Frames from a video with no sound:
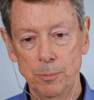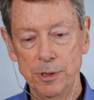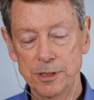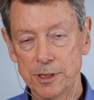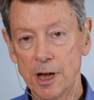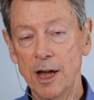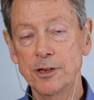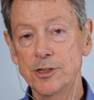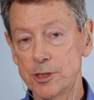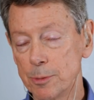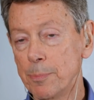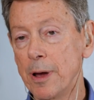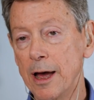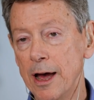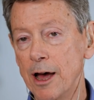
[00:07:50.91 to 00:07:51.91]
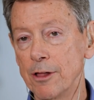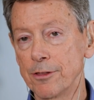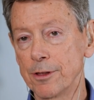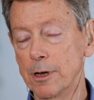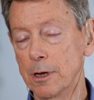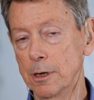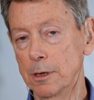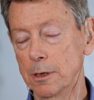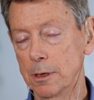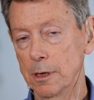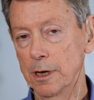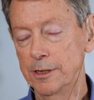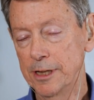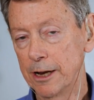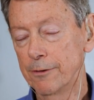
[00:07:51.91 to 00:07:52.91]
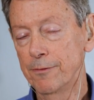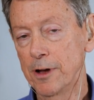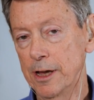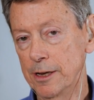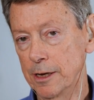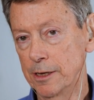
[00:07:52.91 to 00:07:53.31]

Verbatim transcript: besides the path identified